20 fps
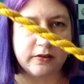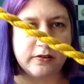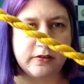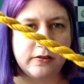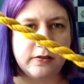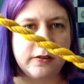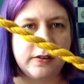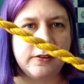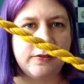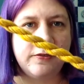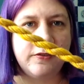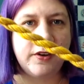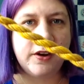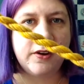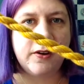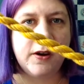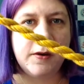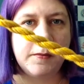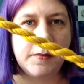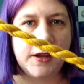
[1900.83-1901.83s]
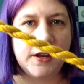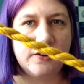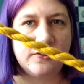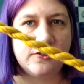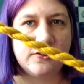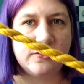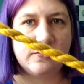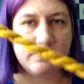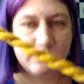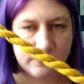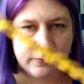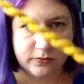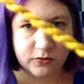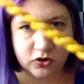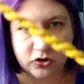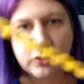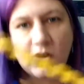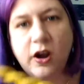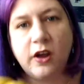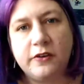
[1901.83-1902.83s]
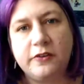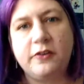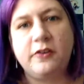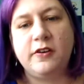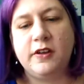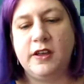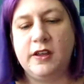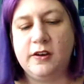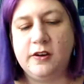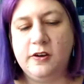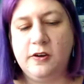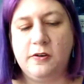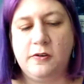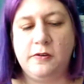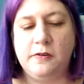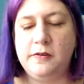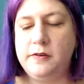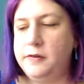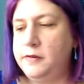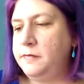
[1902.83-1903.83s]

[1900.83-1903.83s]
So it's very much straw turning into gold.